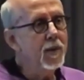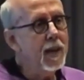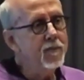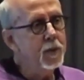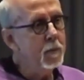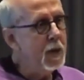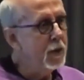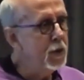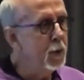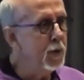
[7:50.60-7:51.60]
after
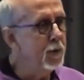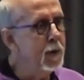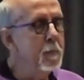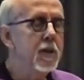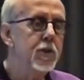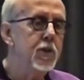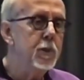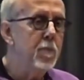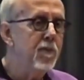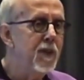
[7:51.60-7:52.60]
about 2 or 3 months,
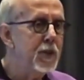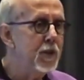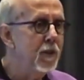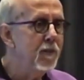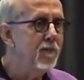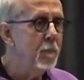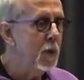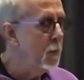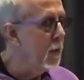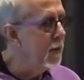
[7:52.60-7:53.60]
this professor from
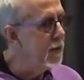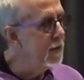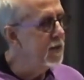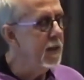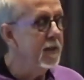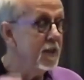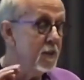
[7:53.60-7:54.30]
Oberlin said,